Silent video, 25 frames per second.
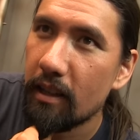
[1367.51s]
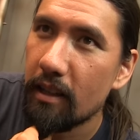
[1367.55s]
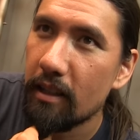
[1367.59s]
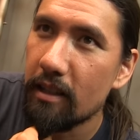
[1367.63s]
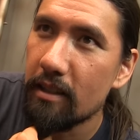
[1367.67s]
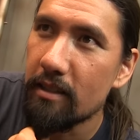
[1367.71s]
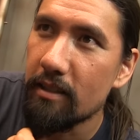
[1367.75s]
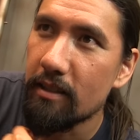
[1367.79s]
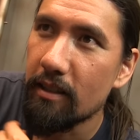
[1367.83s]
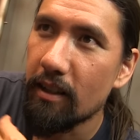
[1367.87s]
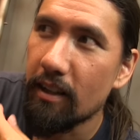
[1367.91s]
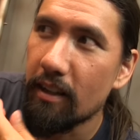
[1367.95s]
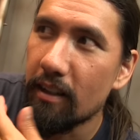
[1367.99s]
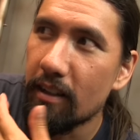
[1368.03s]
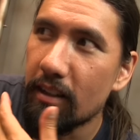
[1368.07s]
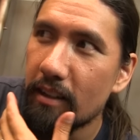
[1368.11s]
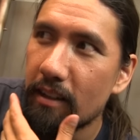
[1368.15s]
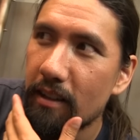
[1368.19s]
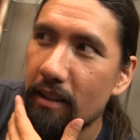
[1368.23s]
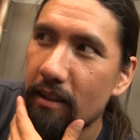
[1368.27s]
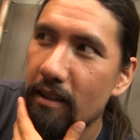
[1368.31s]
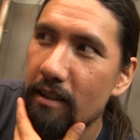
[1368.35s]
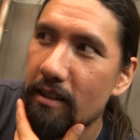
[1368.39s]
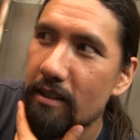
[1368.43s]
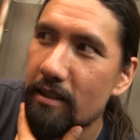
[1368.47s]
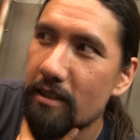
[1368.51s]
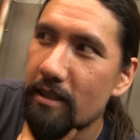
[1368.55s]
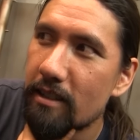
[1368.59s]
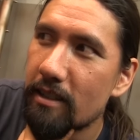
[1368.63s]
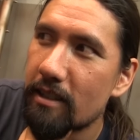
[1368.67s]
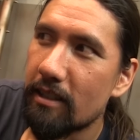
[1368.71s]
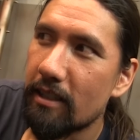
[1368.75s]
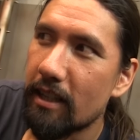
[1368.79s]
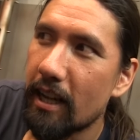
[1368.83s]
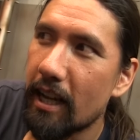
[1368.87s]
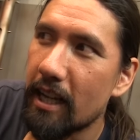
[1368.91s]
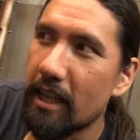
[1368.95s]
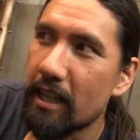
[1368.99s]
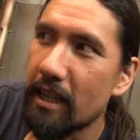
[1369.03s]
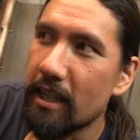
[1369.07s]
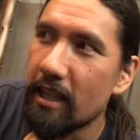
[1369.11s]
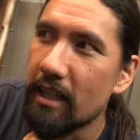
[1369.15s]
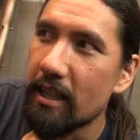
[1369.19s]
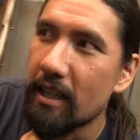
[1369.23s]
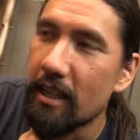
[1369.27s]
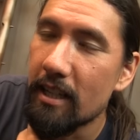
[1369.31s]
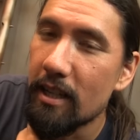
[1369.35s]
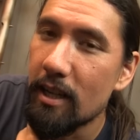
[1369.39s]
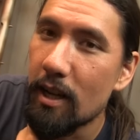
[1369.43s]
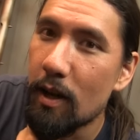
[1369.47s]
he said,
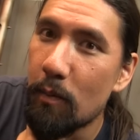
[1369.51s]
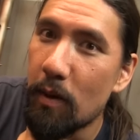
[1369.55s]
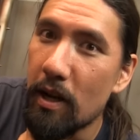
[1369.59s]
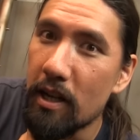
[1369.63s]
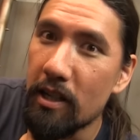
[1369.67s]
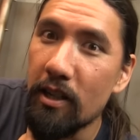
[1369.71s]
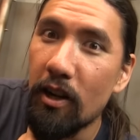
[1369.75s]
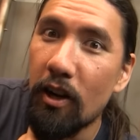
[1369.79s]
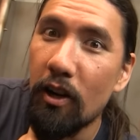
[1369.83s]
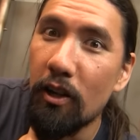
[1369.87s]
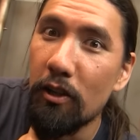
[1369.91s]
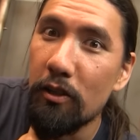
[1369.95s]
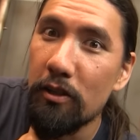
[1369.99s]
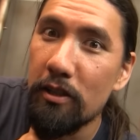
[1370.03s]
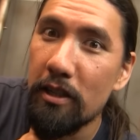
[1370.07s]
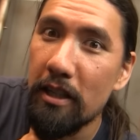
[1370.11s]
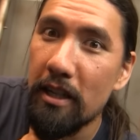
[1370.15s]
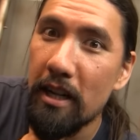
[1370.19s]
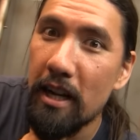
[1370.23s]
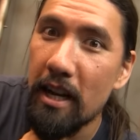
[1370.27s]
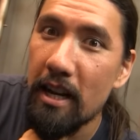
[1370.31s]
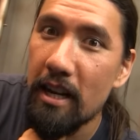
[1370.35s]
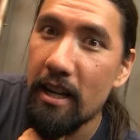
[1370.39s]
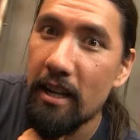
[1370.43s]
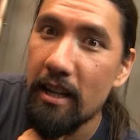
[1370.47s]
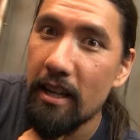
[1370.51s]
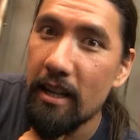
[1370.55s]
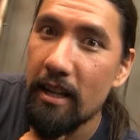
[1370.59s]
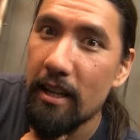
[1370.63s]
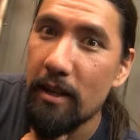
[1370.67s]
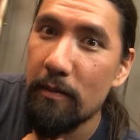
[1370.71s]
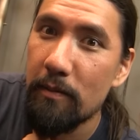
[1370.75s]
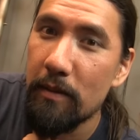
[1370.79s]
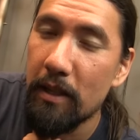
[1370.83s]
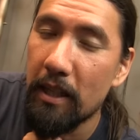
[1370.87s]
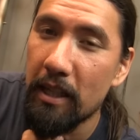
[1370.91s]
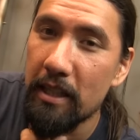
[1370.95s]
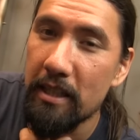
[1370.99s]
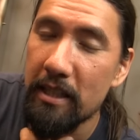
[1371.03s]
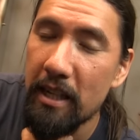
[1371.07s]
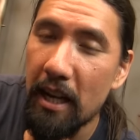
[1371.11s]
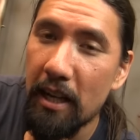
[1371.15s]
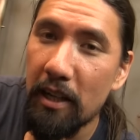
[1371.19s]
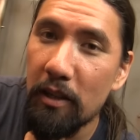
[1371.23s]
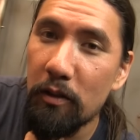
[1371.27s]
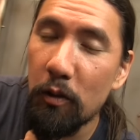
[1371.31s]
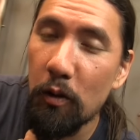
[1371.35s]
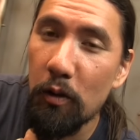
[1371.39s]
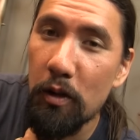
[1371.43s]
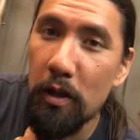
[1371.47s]
"Daddy, am I taller today? Because I
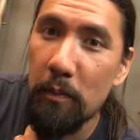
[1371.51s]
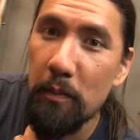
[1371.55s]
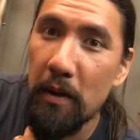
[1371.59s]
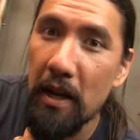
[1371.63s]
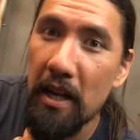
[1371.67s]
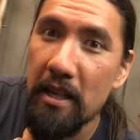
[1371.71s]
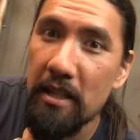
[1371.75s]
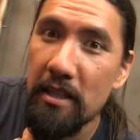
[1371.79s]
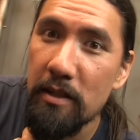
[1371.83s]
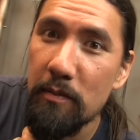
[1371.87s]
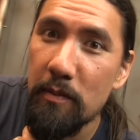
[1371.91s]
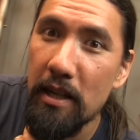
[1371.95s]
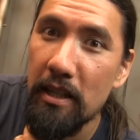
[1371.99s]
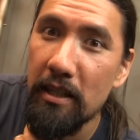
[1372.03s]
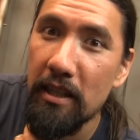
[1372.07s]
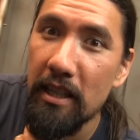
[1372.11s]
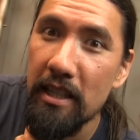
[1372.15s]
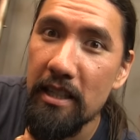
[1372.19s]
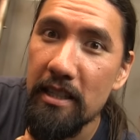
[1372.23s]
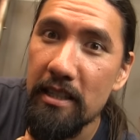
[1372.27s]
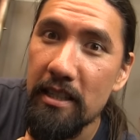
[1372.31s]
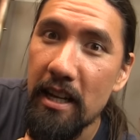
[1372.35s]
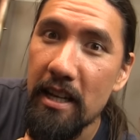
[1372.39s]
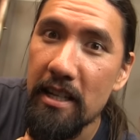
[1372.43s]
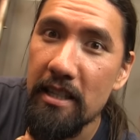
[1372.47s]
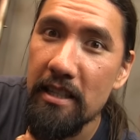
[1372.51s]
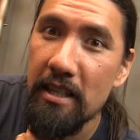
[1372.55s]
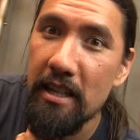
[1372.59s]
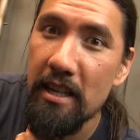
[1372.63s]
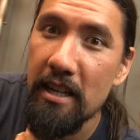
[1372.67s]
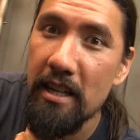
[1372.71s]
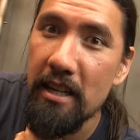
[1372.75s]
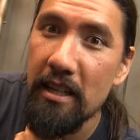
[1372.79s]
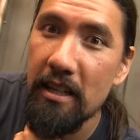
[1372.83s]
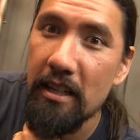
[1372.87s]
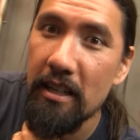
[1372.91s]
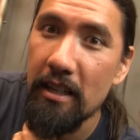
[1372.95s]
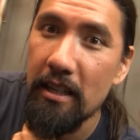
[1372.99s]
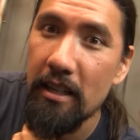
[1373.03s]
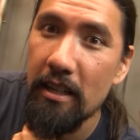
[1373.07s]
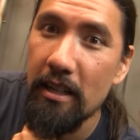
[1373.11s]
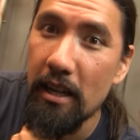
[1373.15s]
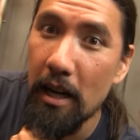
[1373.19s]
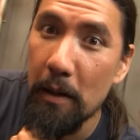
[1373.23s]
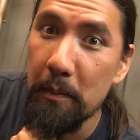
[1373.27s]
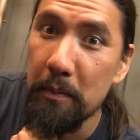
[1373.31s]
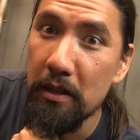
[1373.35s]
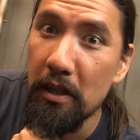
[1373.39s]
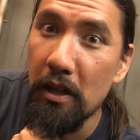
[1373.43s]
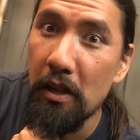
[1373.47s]
had growing pains in my legs last night.
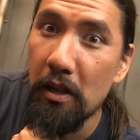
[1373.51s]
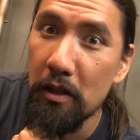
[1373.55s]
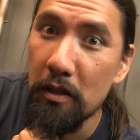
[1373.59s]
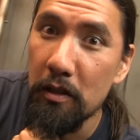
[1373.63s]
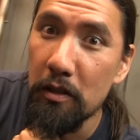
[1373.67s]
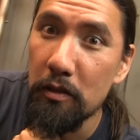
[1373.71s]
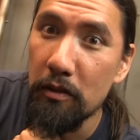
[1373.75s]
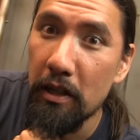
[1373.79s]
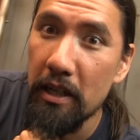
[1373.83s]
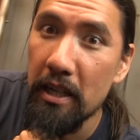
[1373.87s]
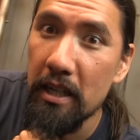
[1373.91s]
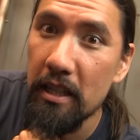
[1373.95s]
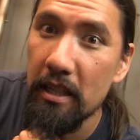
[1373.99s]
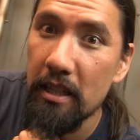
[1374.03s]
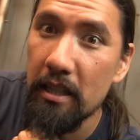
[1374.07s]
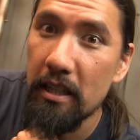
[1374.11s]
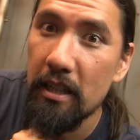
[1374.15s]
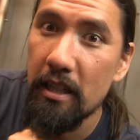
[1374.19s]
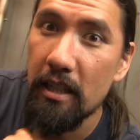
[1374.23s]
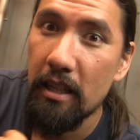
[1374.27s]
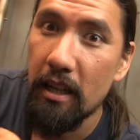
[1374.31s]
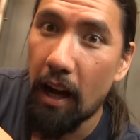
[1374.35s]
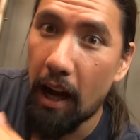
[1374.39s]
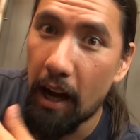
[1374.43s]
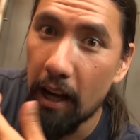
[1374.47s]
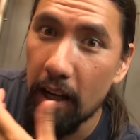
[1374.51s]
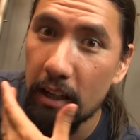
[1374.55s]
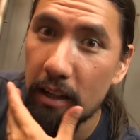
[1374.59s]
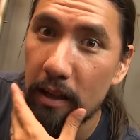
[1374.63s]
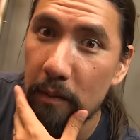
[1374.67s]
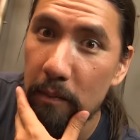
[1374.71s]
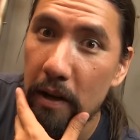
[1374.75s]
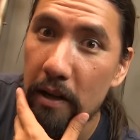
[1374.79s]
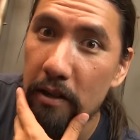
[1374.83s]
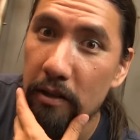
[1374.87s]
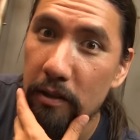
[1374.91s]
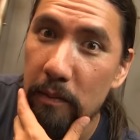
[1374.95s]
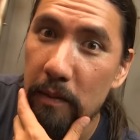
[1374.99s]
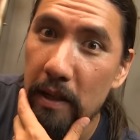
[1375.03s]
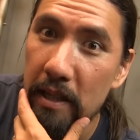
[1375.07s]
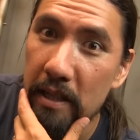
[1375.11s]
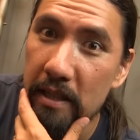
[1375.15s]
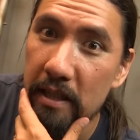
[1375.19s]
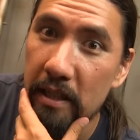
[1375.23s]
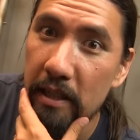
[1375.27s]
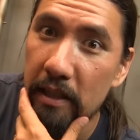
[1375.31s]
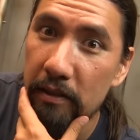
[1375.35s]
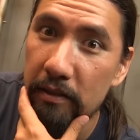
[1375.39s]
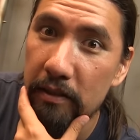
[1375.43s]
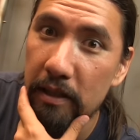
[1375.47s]
I'm taller, right? I'm gonna measure
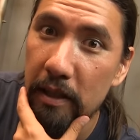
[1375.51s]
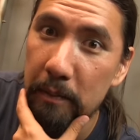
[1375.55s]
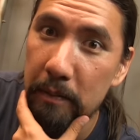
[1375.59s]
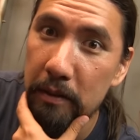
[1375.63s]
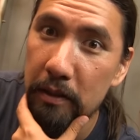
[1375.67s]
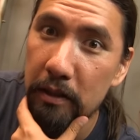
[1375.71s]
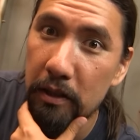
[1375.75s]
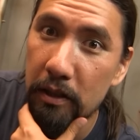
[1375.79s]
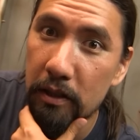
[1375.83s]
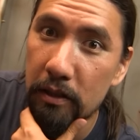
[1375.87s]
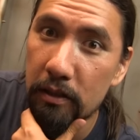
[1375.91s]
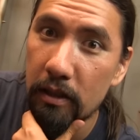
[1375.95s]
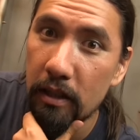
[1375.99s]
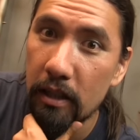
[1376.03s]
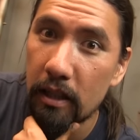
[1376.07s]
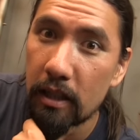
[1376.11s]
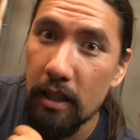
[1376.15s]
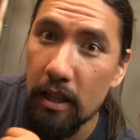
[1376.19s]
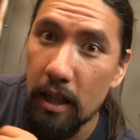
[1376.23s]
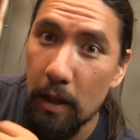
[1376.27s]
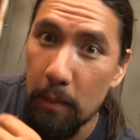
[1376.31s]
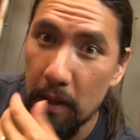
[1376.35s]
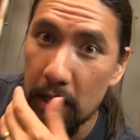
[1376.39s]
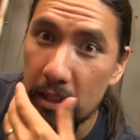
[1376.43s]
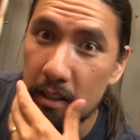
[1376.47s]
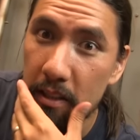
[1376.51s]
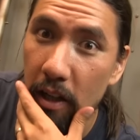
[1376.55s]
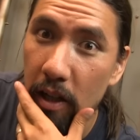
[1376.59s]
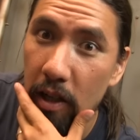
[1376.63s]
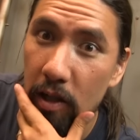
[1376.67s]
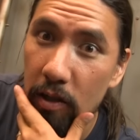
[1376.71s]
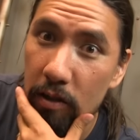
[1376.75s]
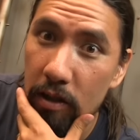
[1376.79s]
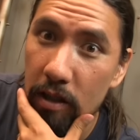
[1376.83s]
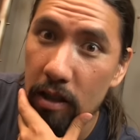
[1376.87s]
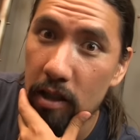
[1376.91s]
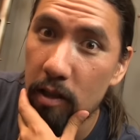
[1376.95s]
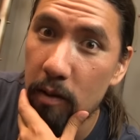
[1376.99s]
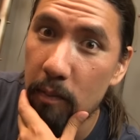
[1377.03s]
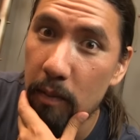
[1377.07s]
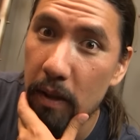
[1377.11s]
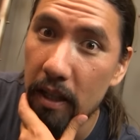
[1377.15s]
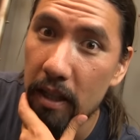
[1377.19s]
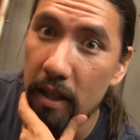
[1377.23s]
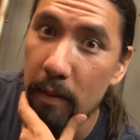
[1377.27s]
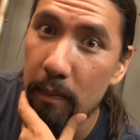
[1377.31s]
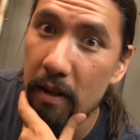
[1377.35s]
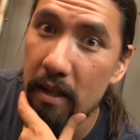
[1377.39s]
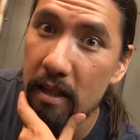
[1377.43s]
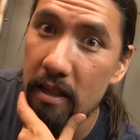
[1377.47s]
myself up to you. Am I taller than your
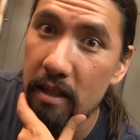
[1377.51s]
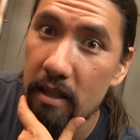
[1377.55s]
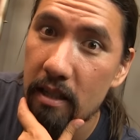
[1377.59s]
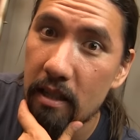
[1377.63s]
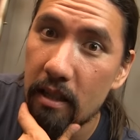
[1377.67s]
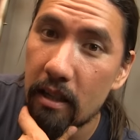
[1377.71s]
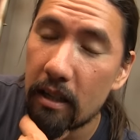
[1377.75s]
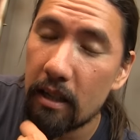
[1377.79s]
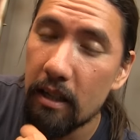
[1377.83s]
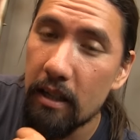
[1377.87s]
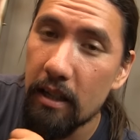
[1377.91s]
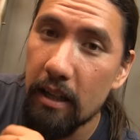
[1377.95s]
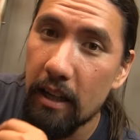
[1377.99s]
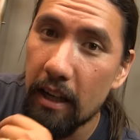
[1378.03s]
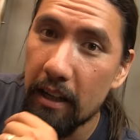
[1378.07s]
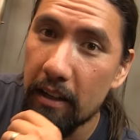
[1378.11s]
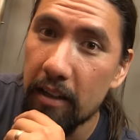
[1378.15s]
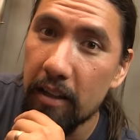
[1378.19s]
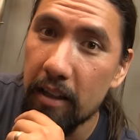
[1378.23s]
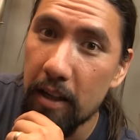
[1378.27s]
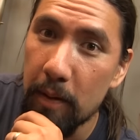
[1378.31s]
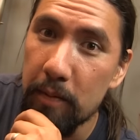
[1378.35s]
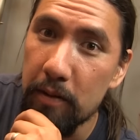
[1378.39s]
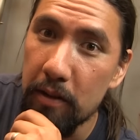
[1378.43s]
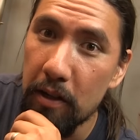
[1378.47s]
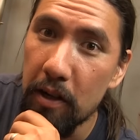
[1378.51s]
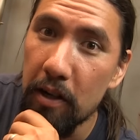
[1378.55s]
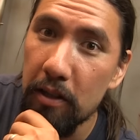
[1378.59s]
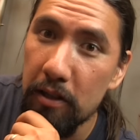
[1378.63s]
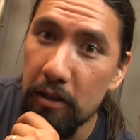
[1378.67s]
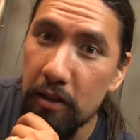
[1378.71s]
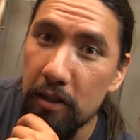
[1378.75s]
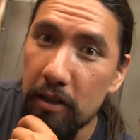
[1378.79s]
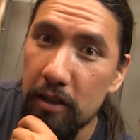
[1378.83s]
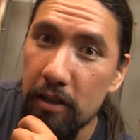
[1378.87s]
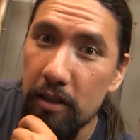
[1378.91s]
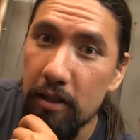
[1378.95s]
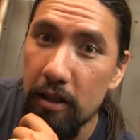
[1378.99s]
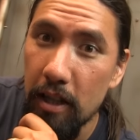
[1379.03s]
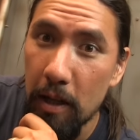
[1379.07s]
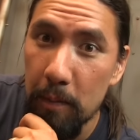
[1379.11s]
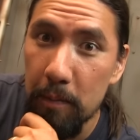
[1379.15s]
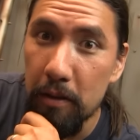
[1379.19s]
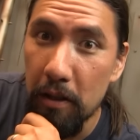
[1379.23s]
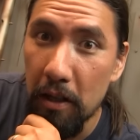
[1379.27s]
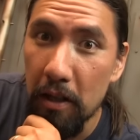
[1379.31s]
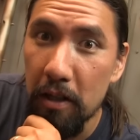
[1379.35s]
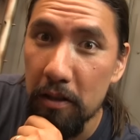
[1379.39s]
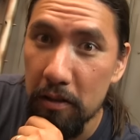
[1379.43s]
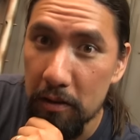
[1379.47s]
belly button? I think I'm taller.
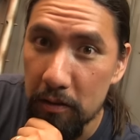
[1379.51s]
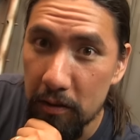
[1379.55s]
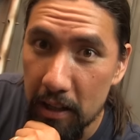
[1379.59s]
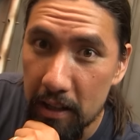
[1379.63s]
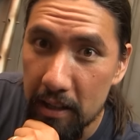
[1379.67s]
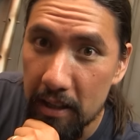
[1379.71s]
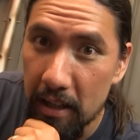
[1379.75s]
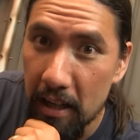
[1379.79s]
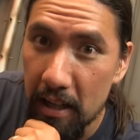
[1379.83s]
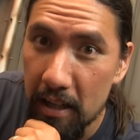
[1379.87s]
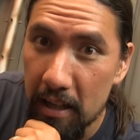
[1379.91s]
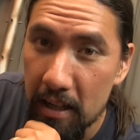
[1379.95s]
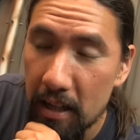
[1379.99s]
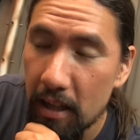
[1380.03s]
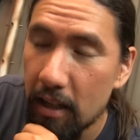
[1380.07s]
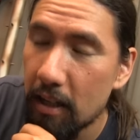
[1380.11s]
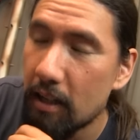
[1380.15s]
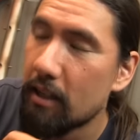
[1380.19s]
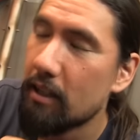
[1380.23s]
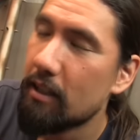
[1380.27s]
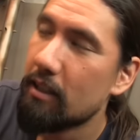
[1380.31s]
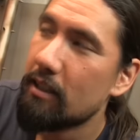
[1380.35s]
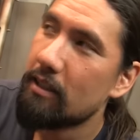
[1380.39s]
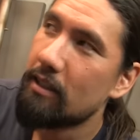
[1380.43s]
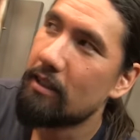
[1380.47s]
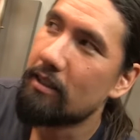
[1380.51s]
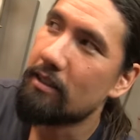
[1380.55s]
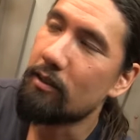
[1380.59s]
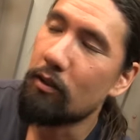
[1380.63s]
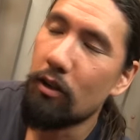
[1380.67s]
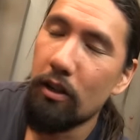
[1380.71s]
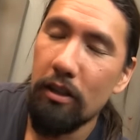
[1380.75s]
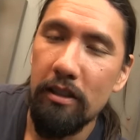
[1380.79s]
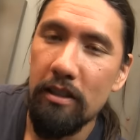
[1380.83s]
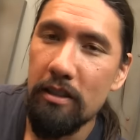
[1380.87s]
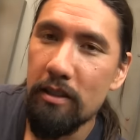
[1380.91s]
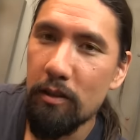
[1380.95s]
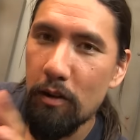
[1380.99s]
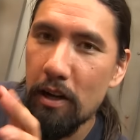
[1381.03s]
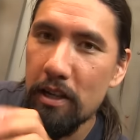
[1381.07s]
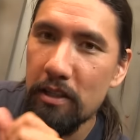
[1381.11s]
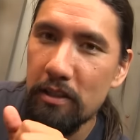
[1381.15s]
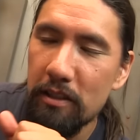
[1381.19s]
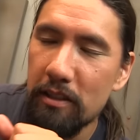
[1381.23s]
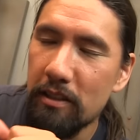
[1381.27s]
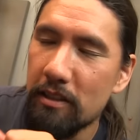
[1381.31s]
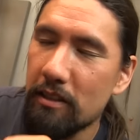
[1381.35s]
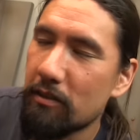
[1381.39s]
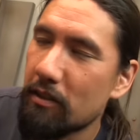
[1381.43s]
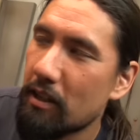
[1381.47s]
I'm taller, right, Daddy?" to all these
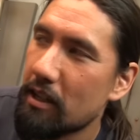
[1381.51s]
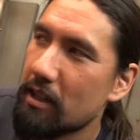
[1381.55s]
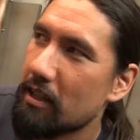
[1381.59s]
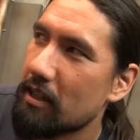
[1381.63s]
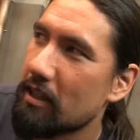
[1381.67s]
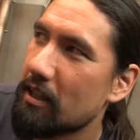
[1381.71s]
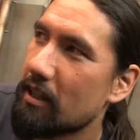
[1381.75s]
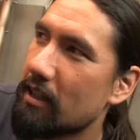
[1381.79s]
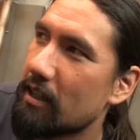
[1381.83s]
questions, right?